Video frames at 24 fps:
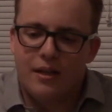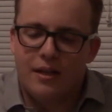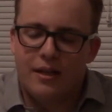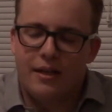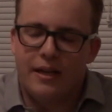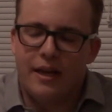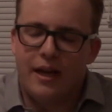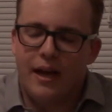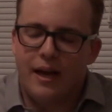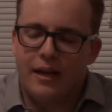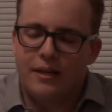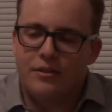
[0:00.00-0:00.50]

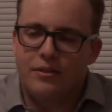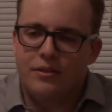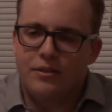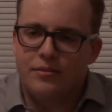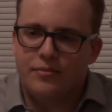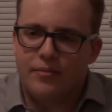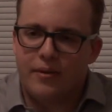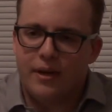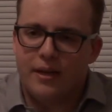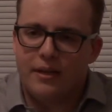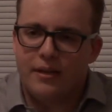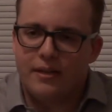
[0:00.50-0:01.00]
Yeah, I just
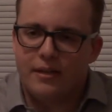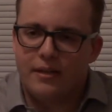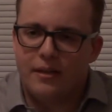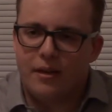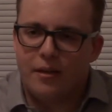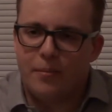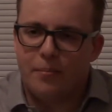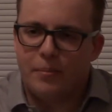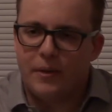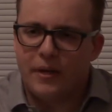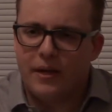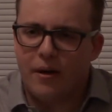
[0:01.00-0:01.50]
find it
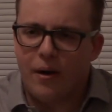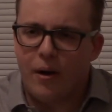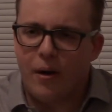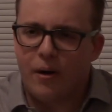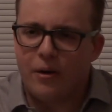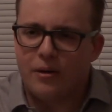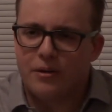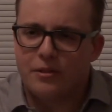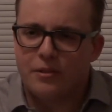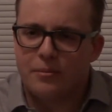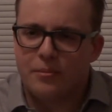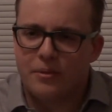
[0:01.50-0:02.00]
a bit
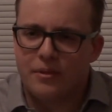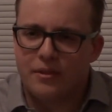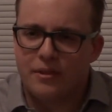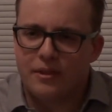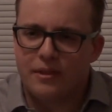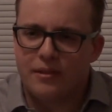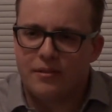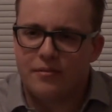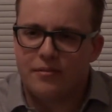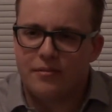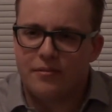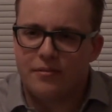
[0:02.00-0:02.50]
hard to
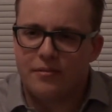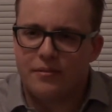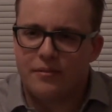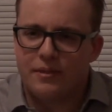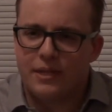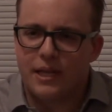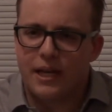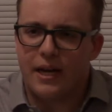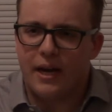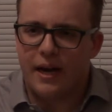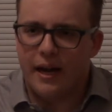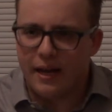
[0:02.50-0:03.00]
believe
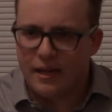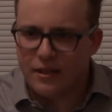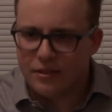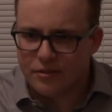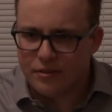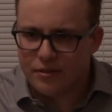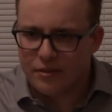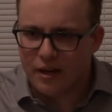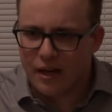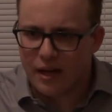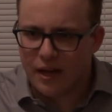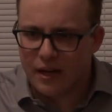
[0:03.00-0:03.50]
that an
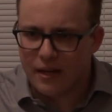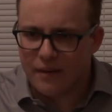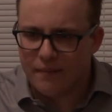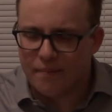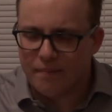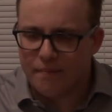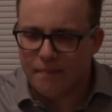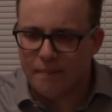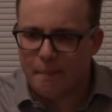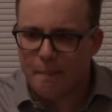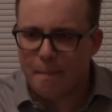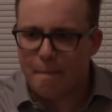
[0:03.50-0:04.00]

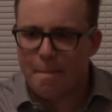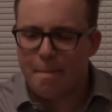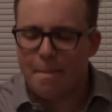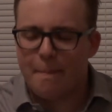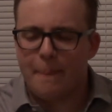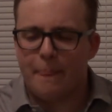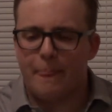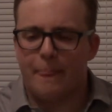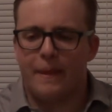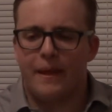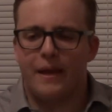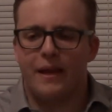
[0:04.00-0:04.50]
astronaut
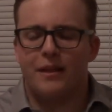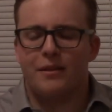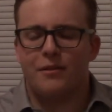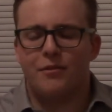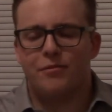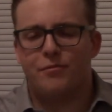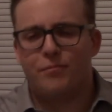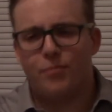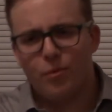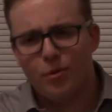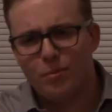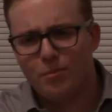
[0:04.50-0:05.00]
and the
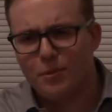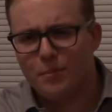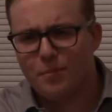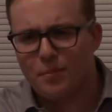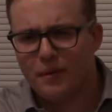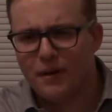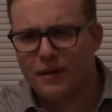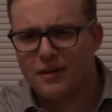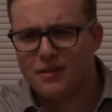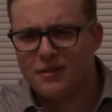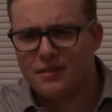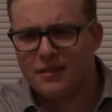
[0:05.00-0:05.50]
former
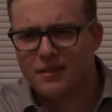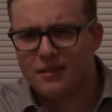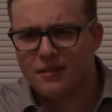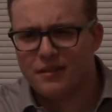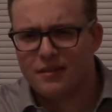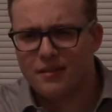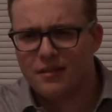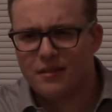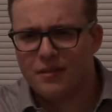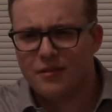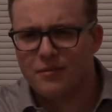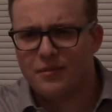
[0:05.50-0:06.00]

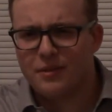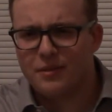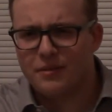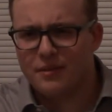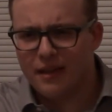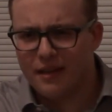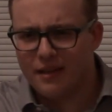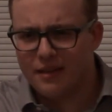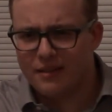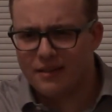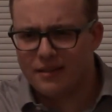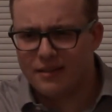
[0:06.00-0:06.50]
President of the
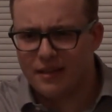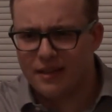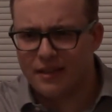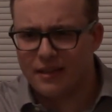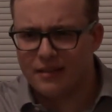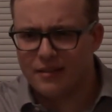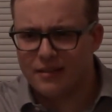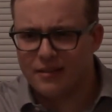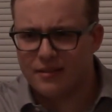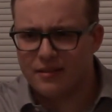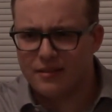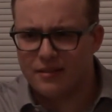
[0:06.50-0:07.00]
United
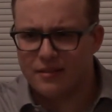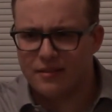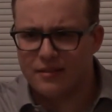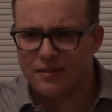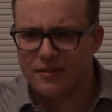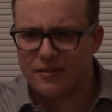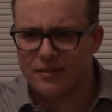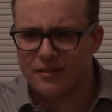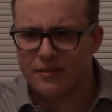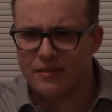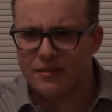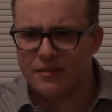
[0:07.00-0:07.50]
States
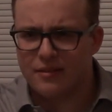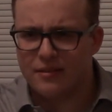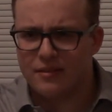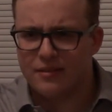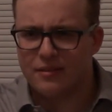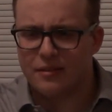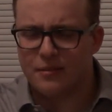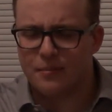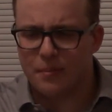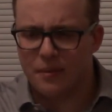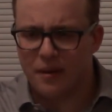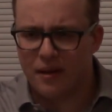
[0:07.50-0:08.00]

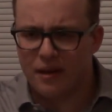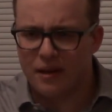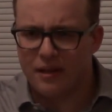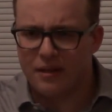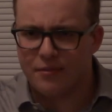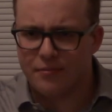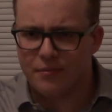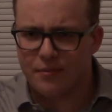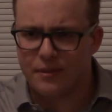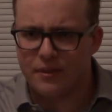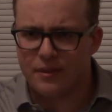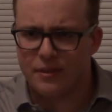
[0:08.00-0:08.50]
is
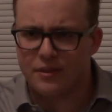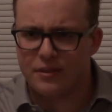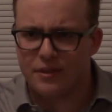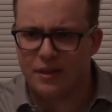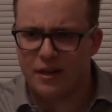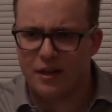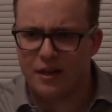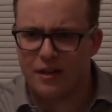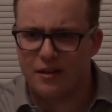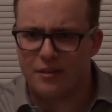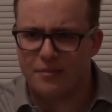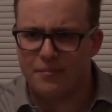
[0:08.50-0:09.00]
applying for a
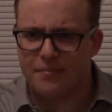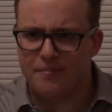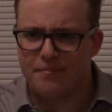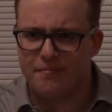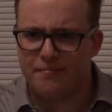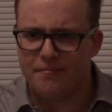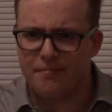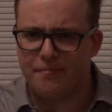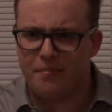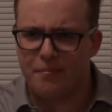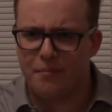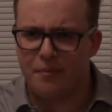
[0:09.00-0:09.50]
job
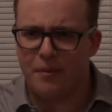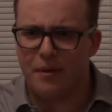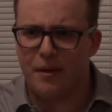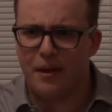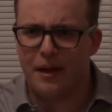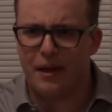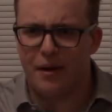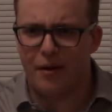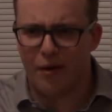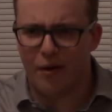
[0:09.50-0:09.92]
at